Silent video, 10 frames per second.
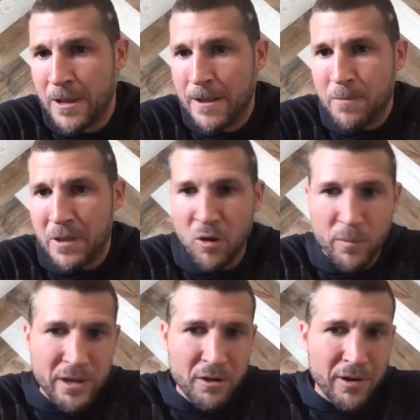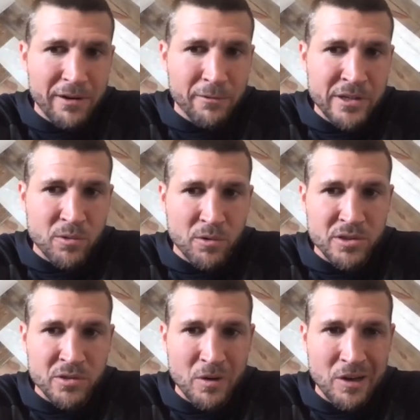and he'll be a great resource
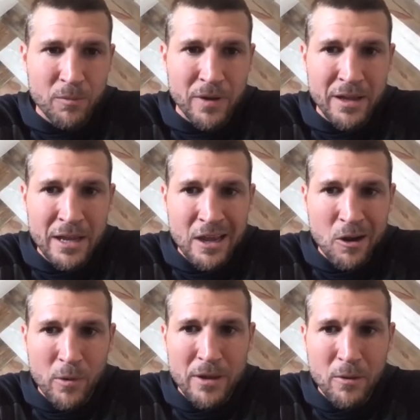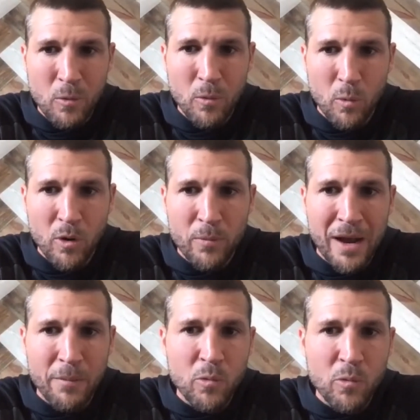as well. But we
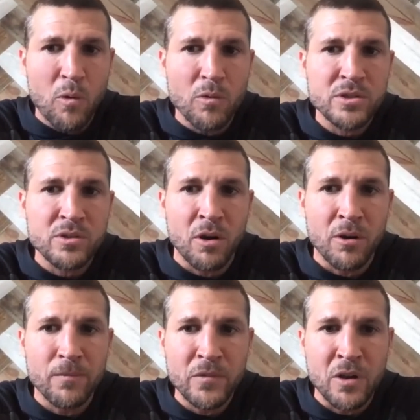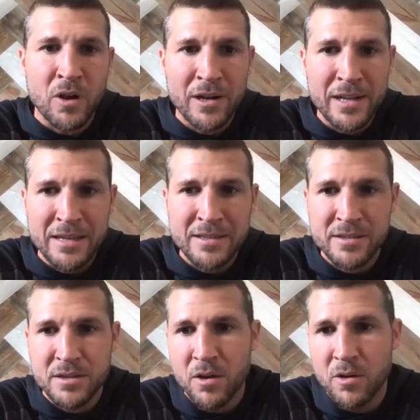probably won't start talking X's
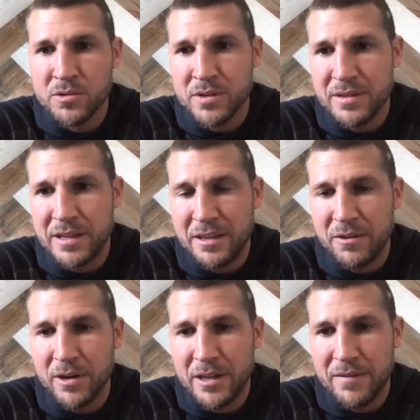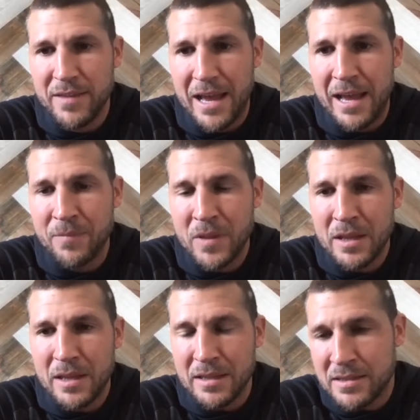and O's or the nitty gritty of that
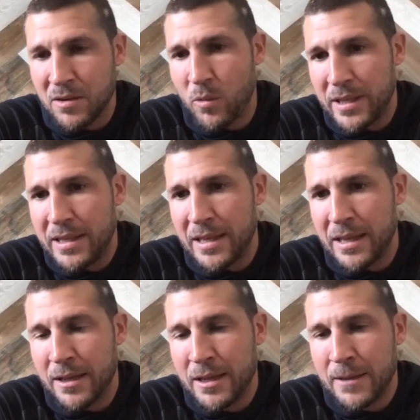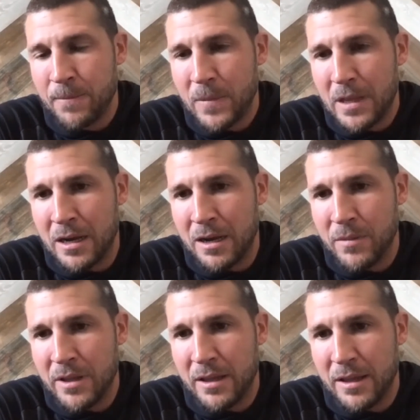until we get,
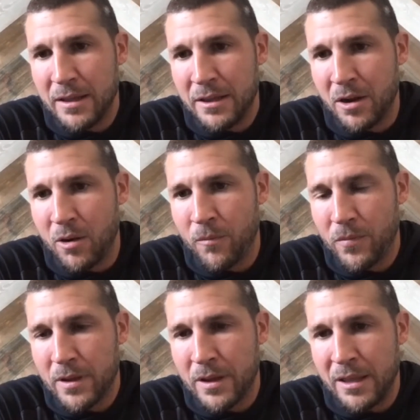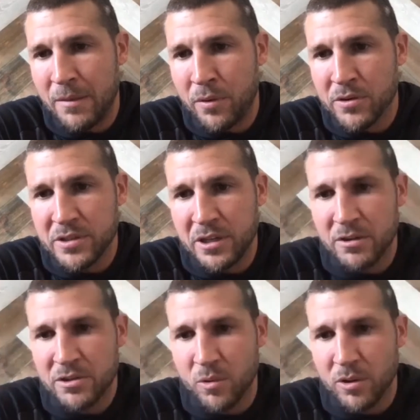in person here
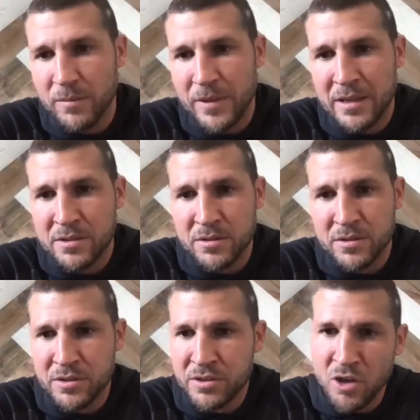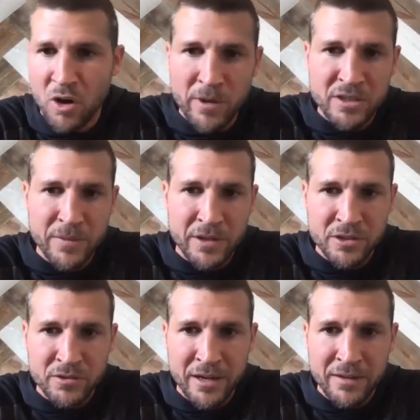shortly, because there's just so much
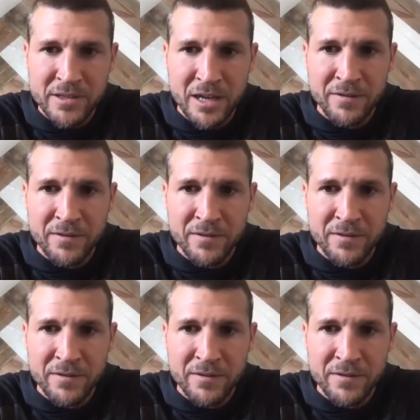administrative stuff